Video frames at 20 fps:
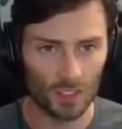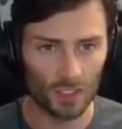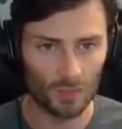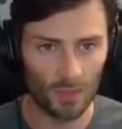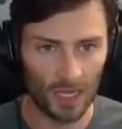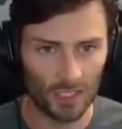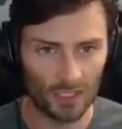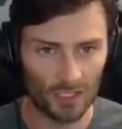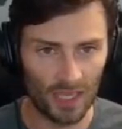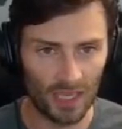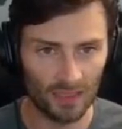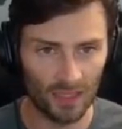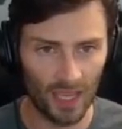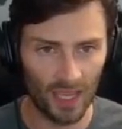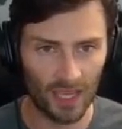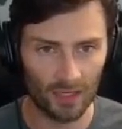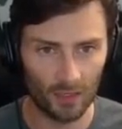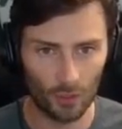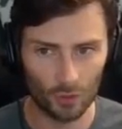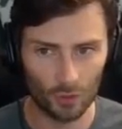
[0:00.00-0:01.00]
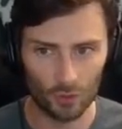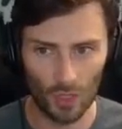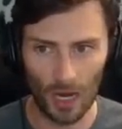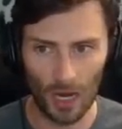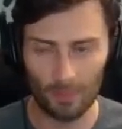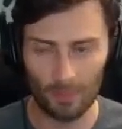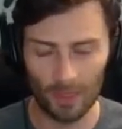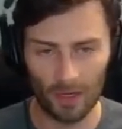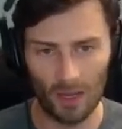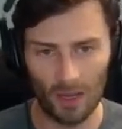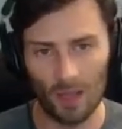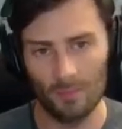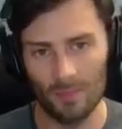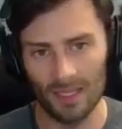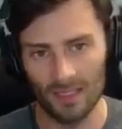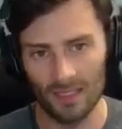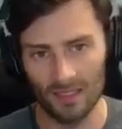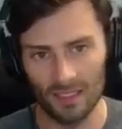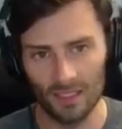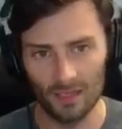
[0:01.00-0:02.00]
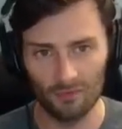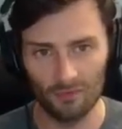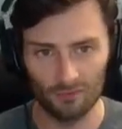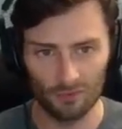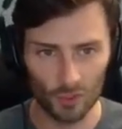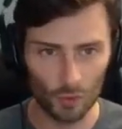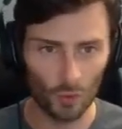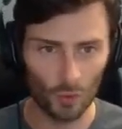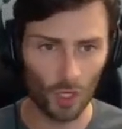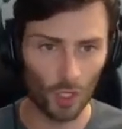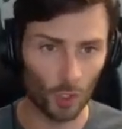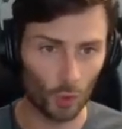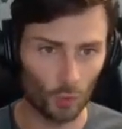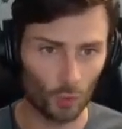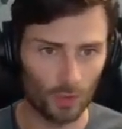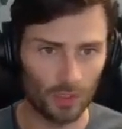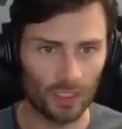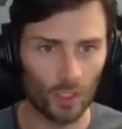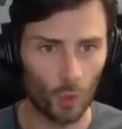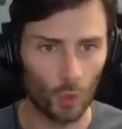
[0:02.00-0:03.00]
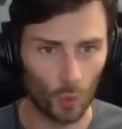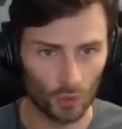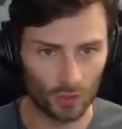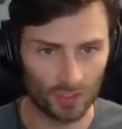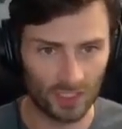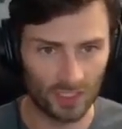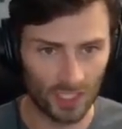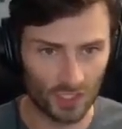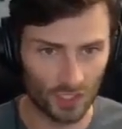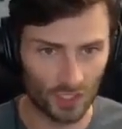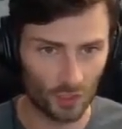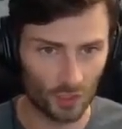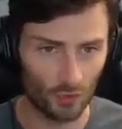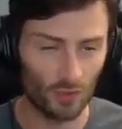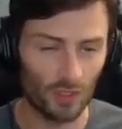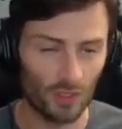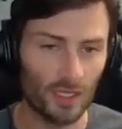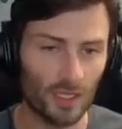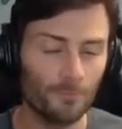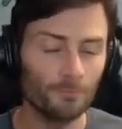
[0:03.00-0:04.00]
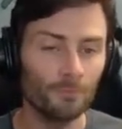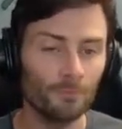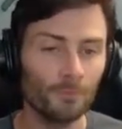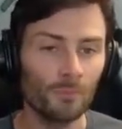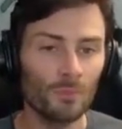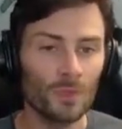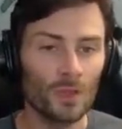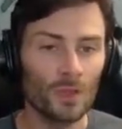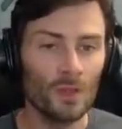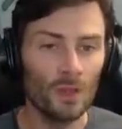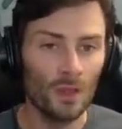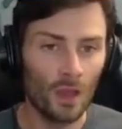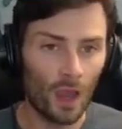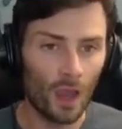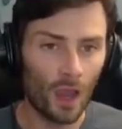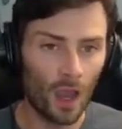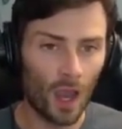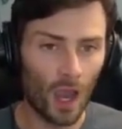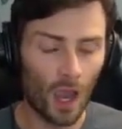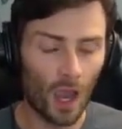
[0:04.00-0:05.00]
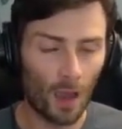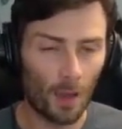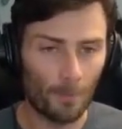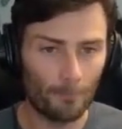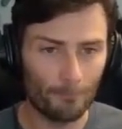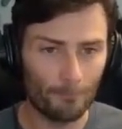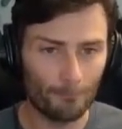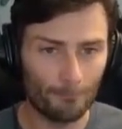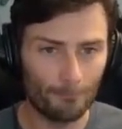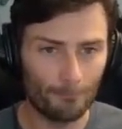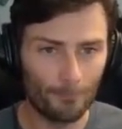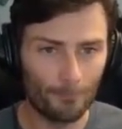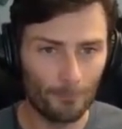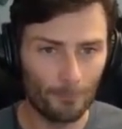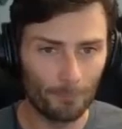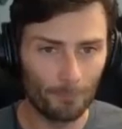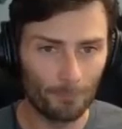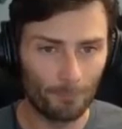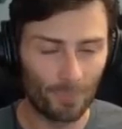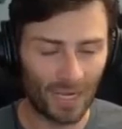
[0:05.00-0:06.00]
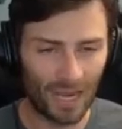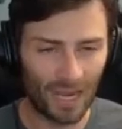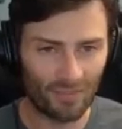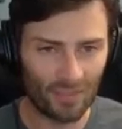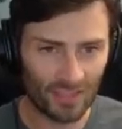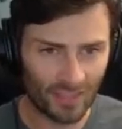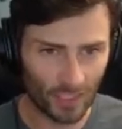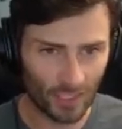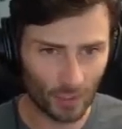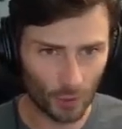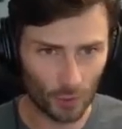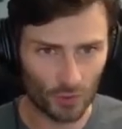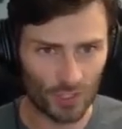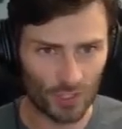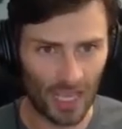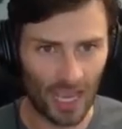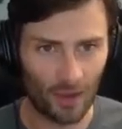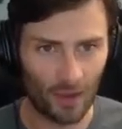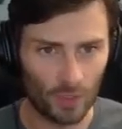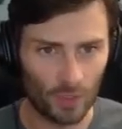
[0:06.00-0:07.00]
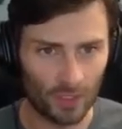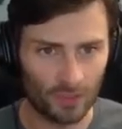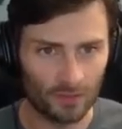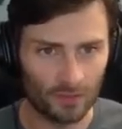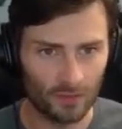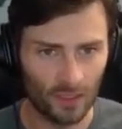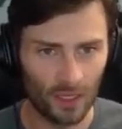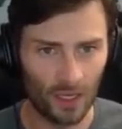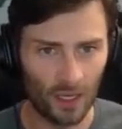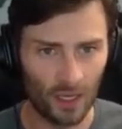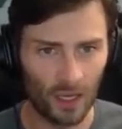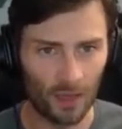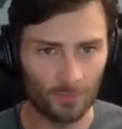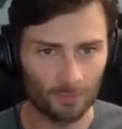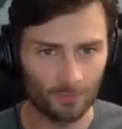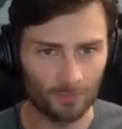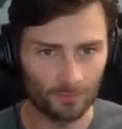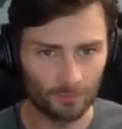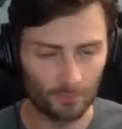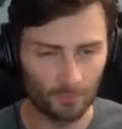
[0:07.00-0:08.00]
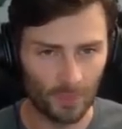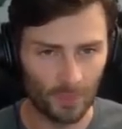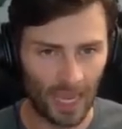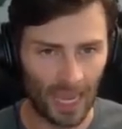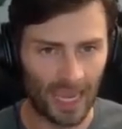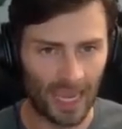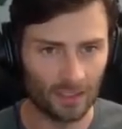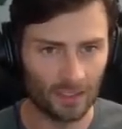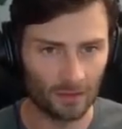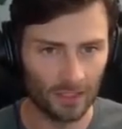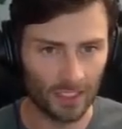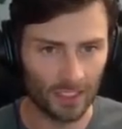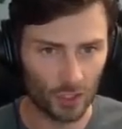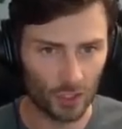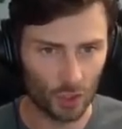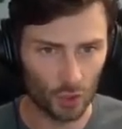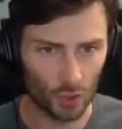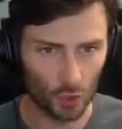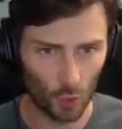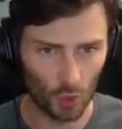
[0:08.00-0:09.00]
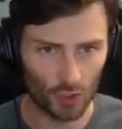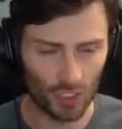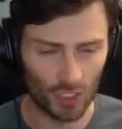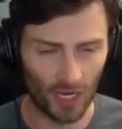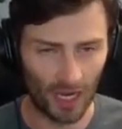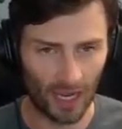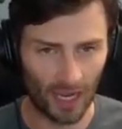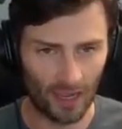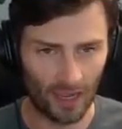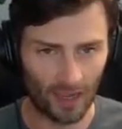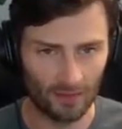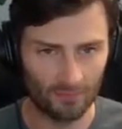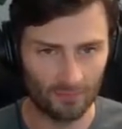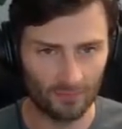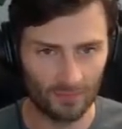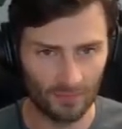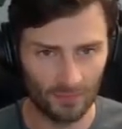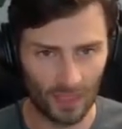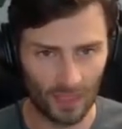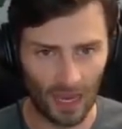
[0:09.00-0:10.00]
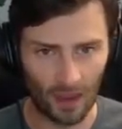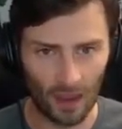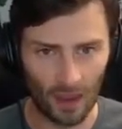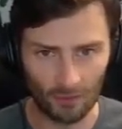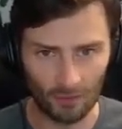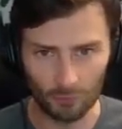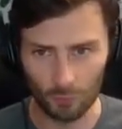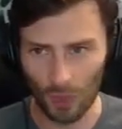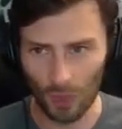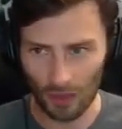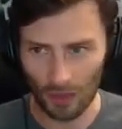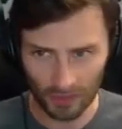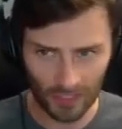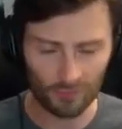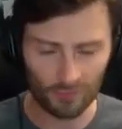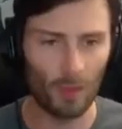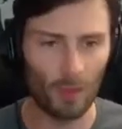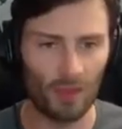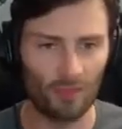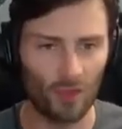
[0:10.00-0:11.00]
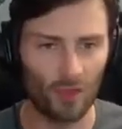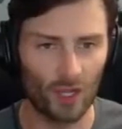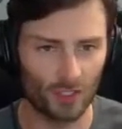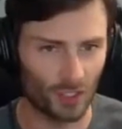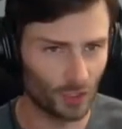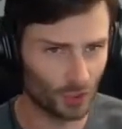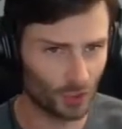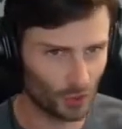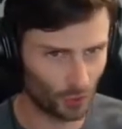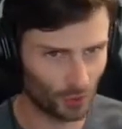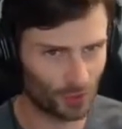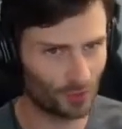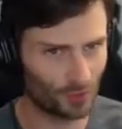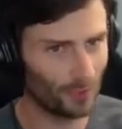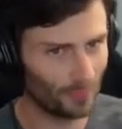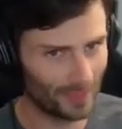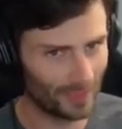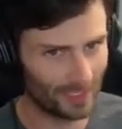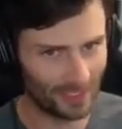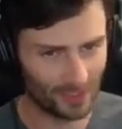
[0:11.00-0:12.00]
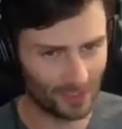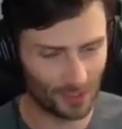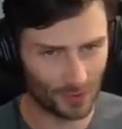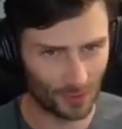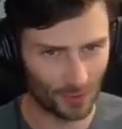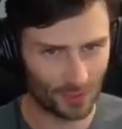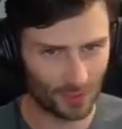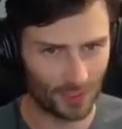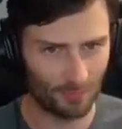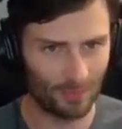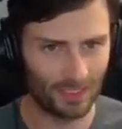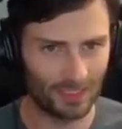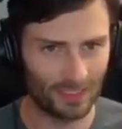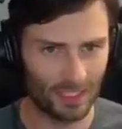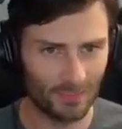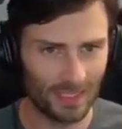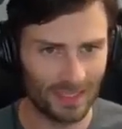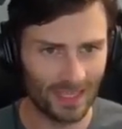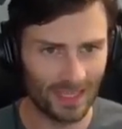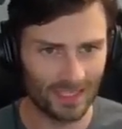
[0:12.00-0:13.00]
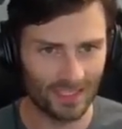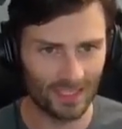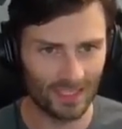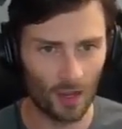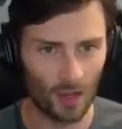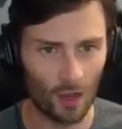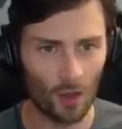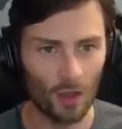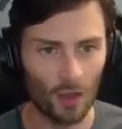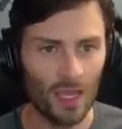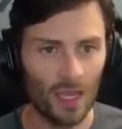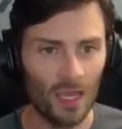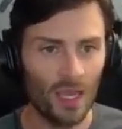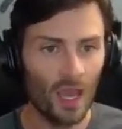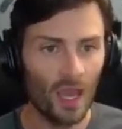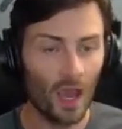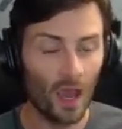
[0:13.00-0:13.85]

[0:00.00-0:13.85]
Smash that like or drop a comment if you agree or disagree. But I think they lose that one handily to Georgia. I'll give you my thoughts on Georgia when we get to Georgia. But to me, that's an L.